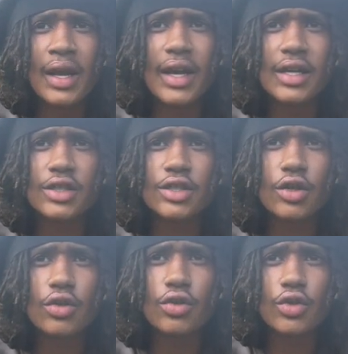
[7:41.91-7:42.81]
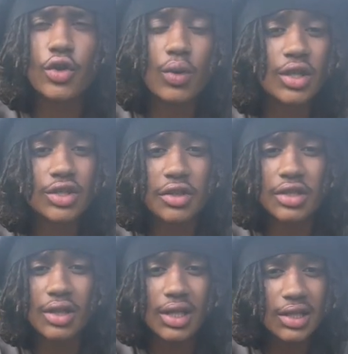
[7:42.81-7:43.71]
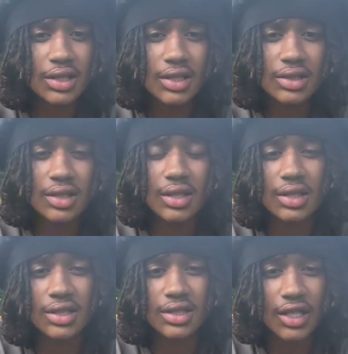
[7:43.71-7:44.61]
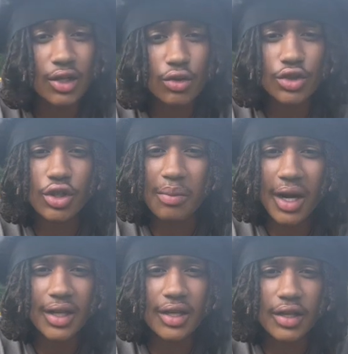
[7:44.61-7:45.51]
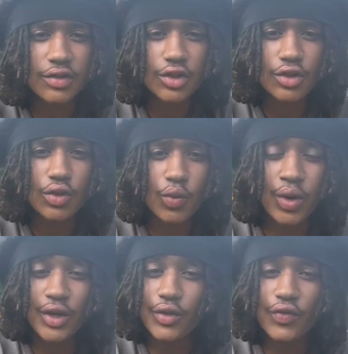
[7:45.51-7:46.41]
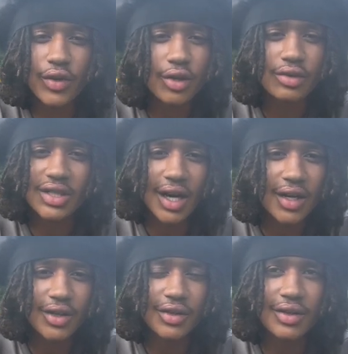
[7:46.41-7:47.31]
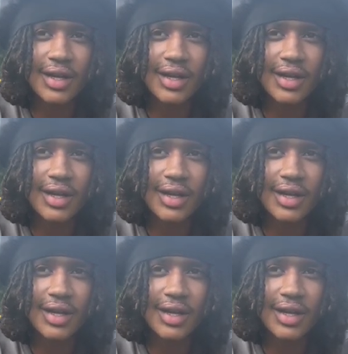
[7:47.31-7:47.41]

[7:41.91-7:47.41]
And so you want to start to listen to the signals your body gives you when you feel tired,